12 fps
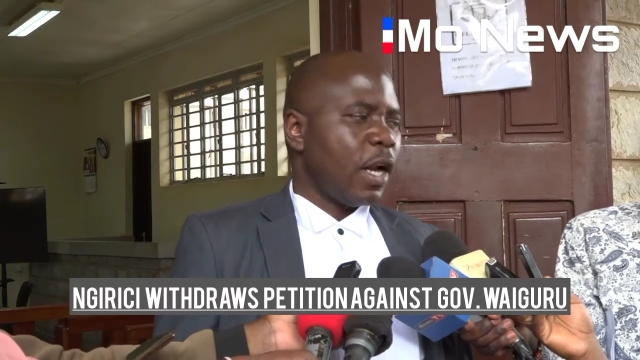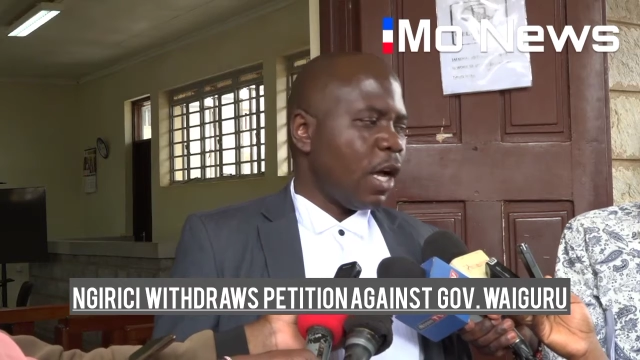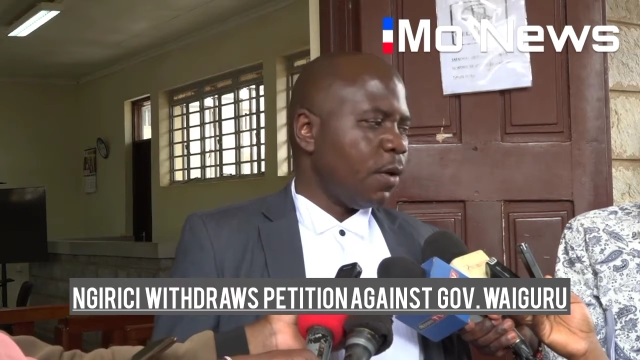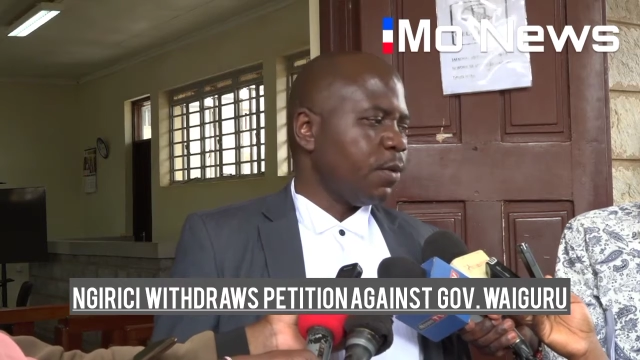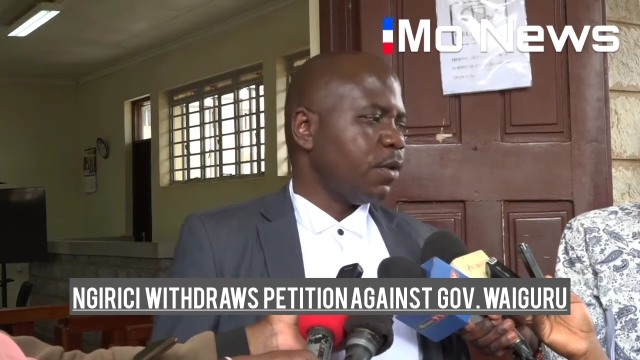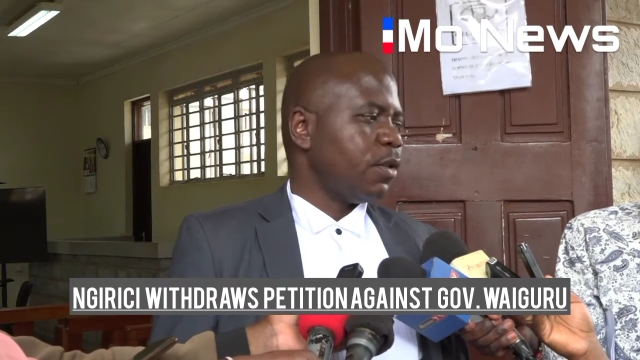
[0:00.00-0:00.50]

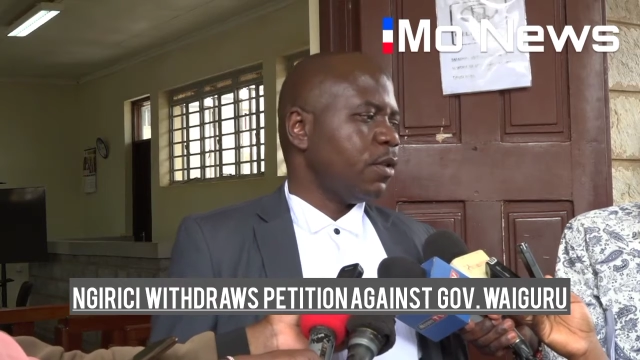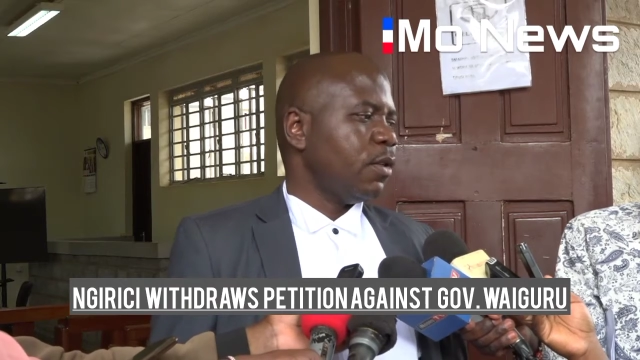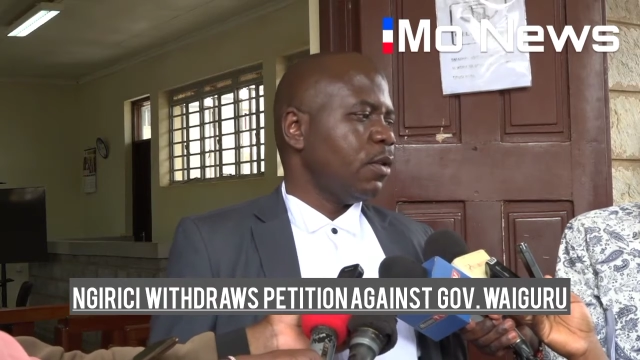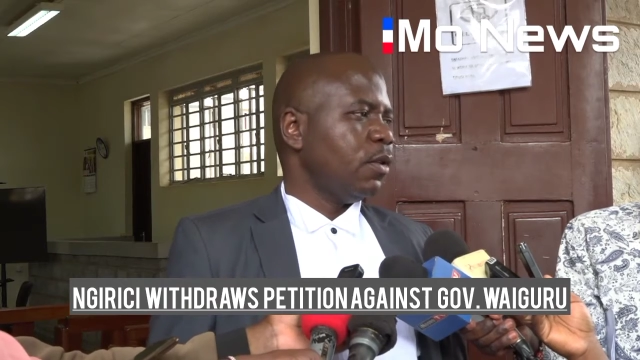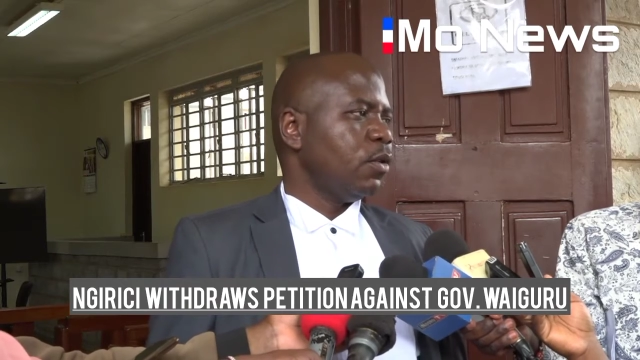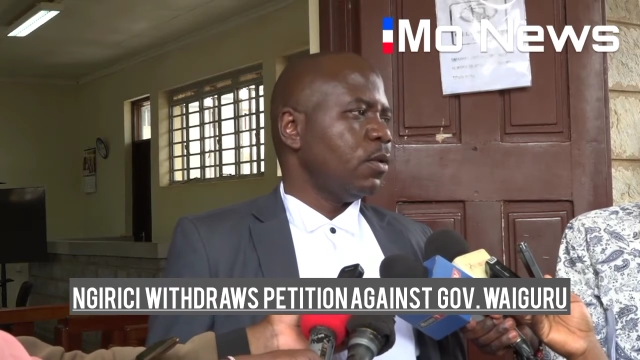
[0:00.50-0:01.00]
allowed
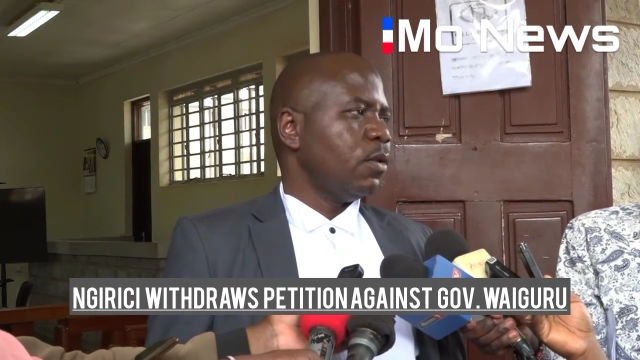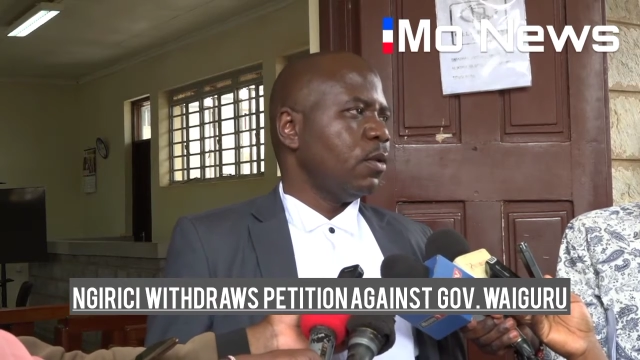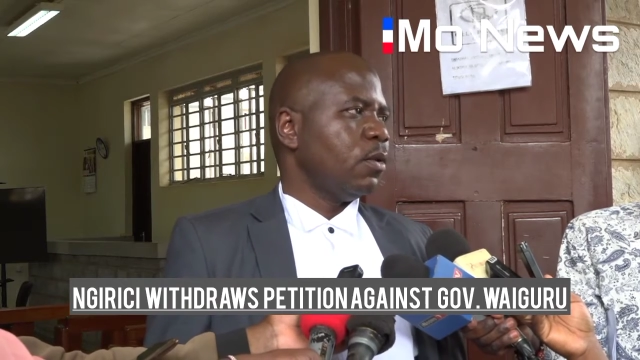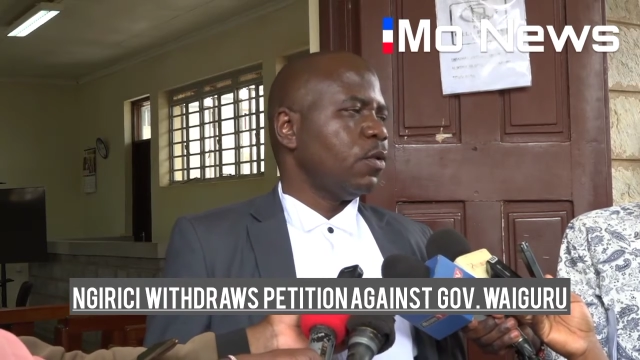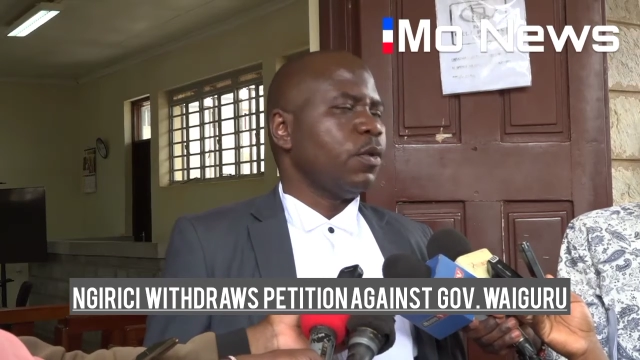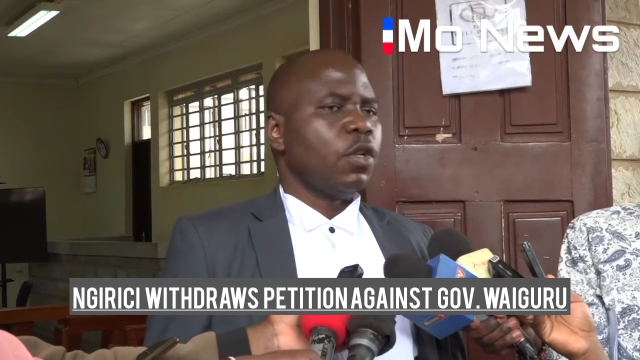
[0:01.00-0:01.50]

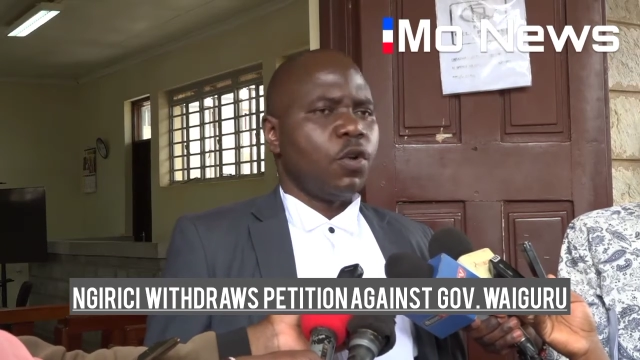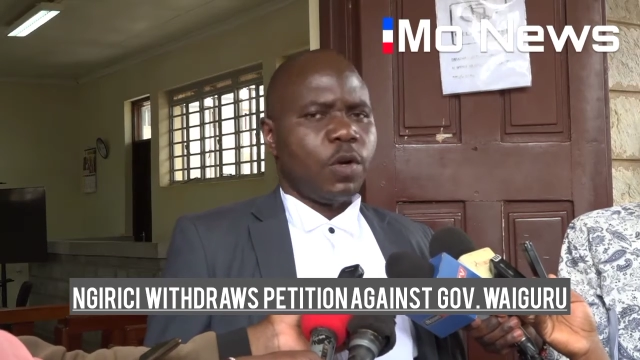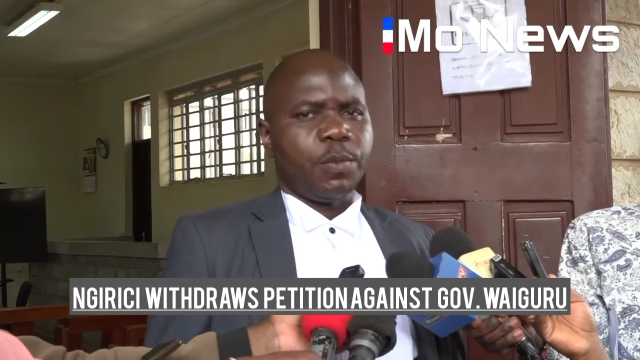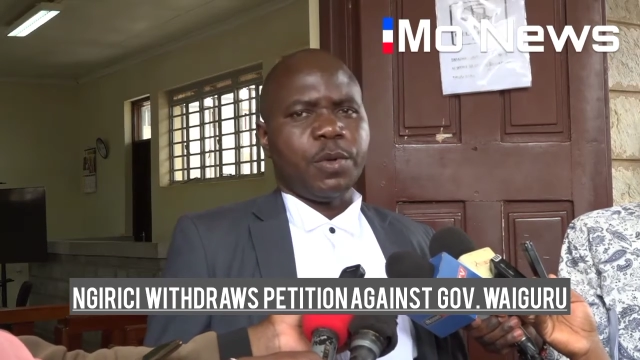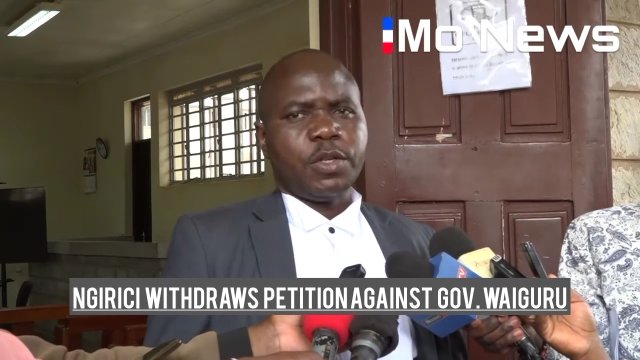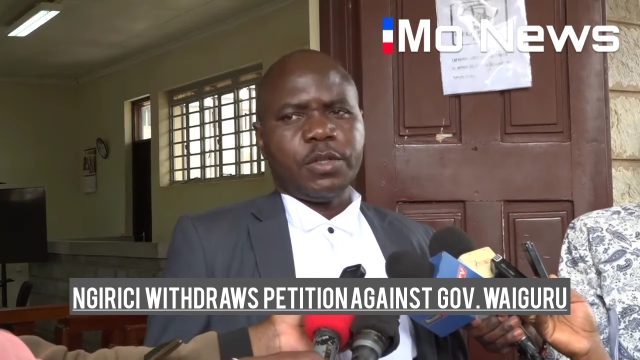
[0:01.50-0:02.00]
to withdraw
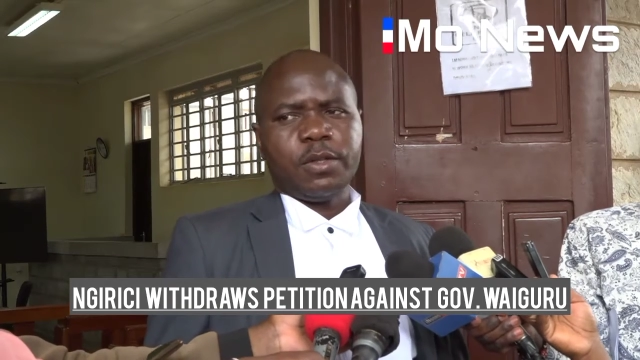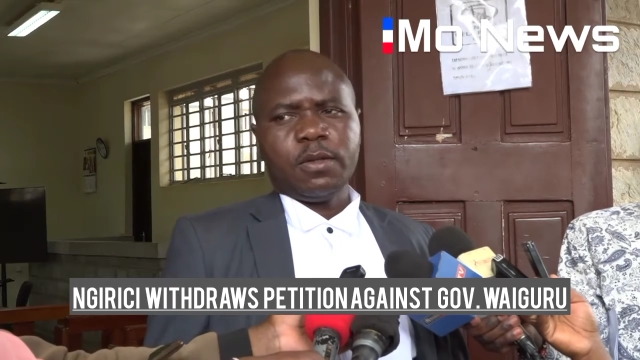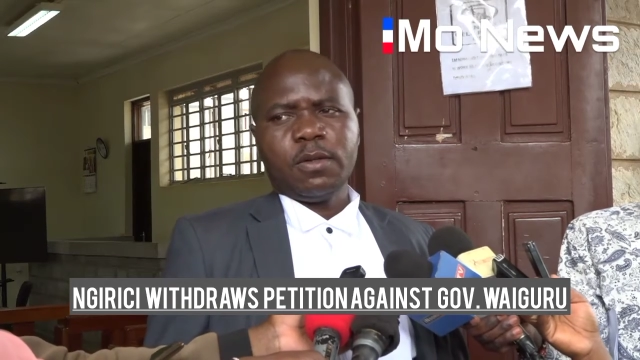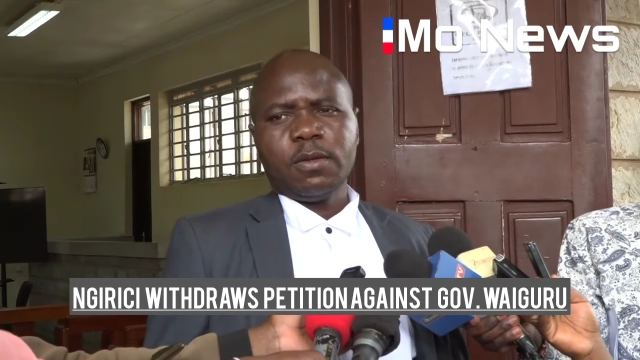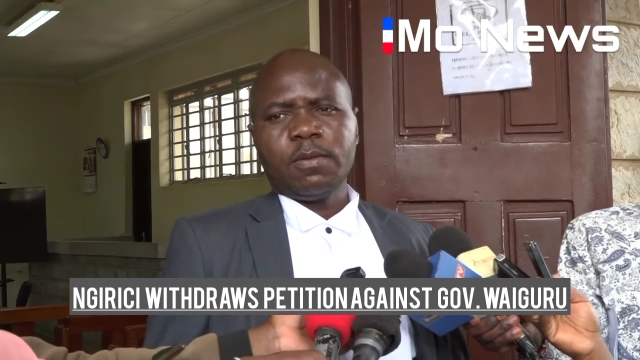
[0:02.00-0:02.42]
a petition.